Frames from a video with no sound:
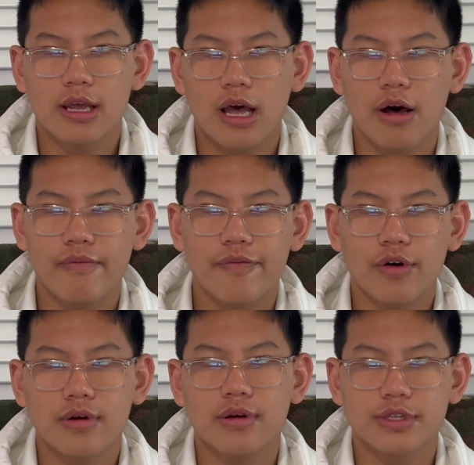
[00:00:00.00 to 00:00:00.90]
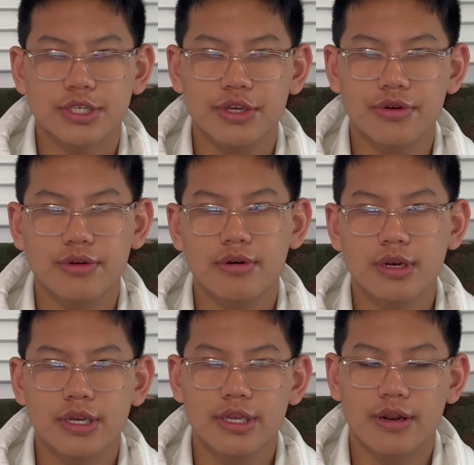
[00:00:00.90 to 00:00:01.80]
helpful to,
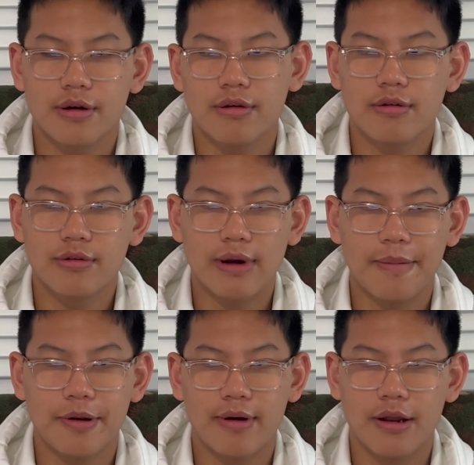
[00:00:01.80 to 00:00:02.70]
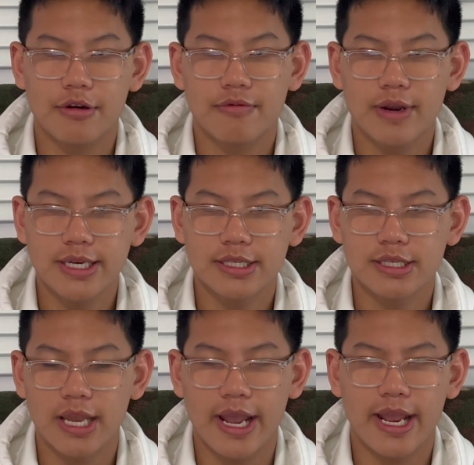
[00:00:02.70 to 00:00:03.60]
wrap it around your
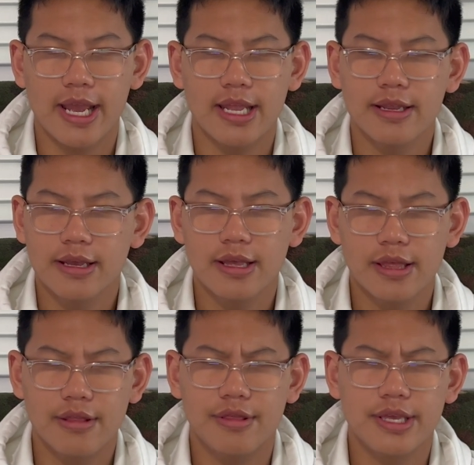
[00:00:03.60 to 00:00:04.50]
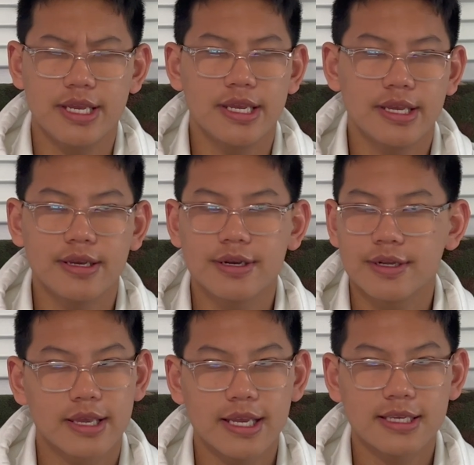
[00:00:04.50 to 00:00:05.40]
wrist, and the
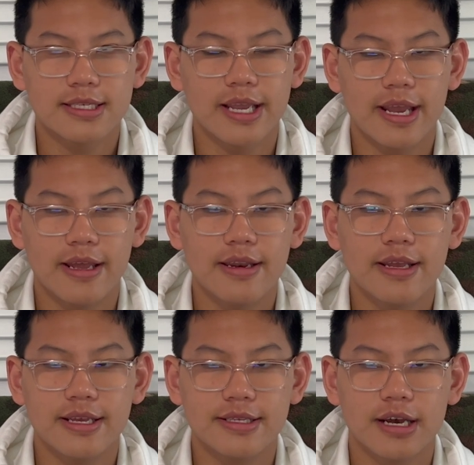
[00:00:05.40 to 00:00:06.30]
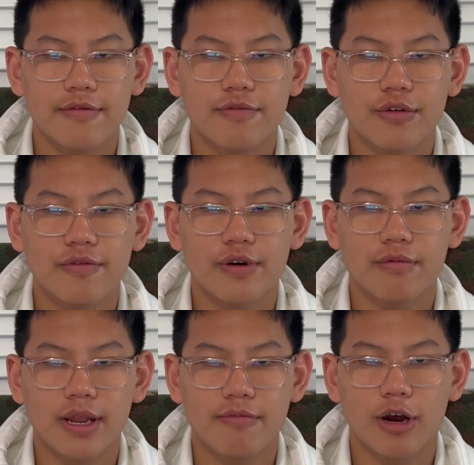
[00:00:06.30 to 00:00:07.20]
kickstand is helpful for
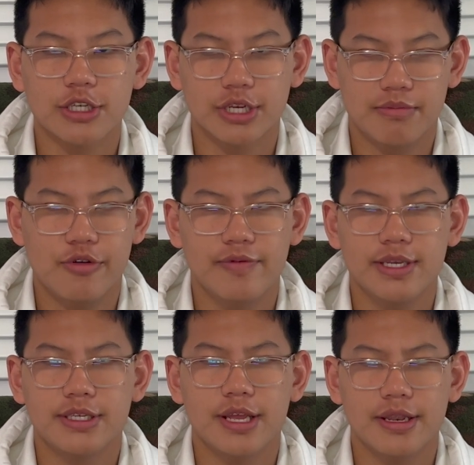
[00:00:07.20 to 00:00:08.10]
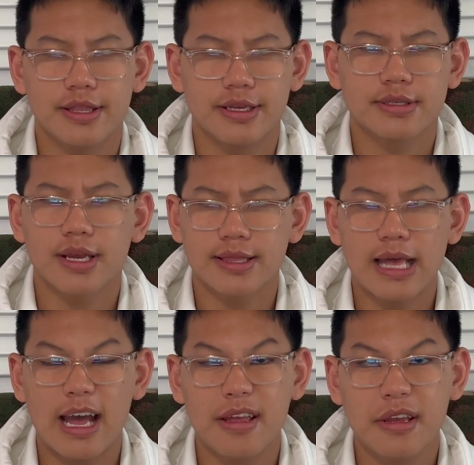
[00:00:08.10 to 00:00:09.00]
when watching movies and things like
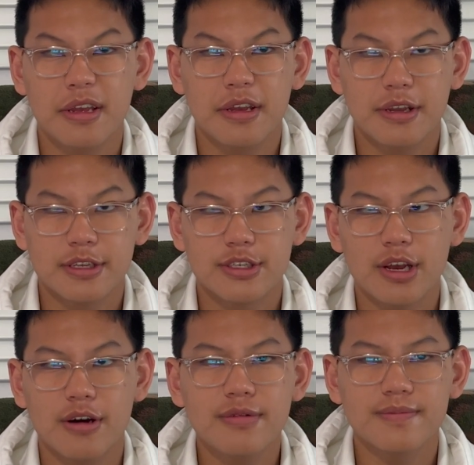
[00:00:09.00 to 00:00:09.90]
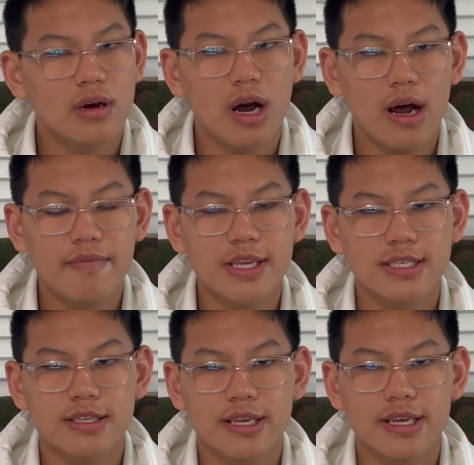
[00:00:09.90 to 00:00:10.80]
that. So
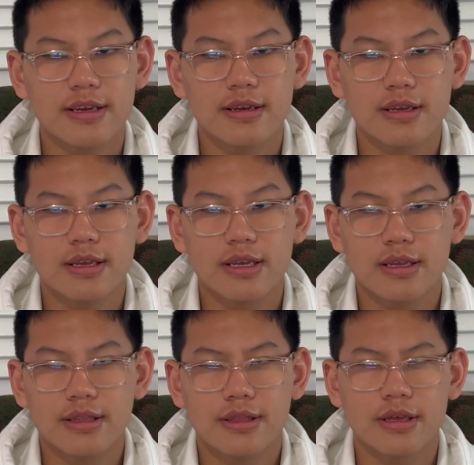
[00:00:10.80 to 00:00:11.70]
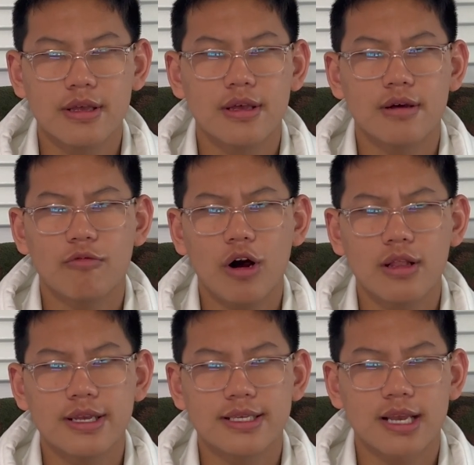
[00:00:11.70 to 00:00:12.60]
obviously the
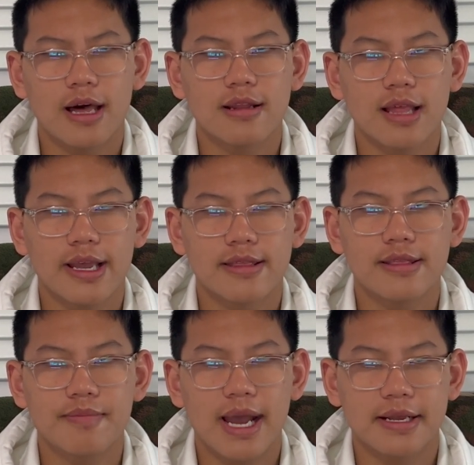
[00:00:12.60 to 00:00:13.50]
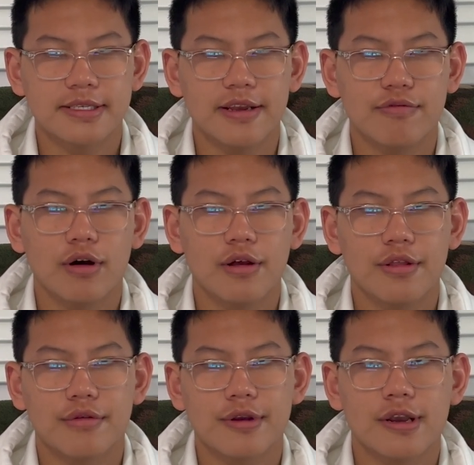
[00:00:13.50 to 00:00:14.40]
wallet is kind of like the MagSafe wallet,
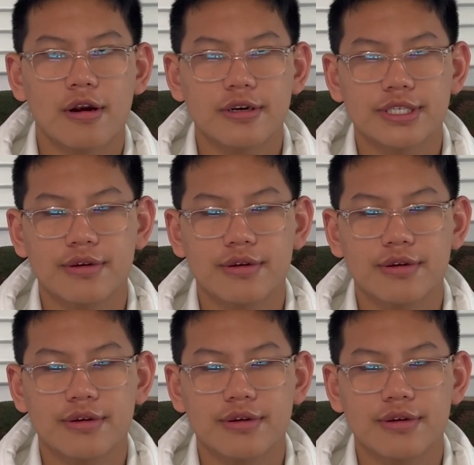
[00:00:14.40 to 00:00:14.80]
3 cards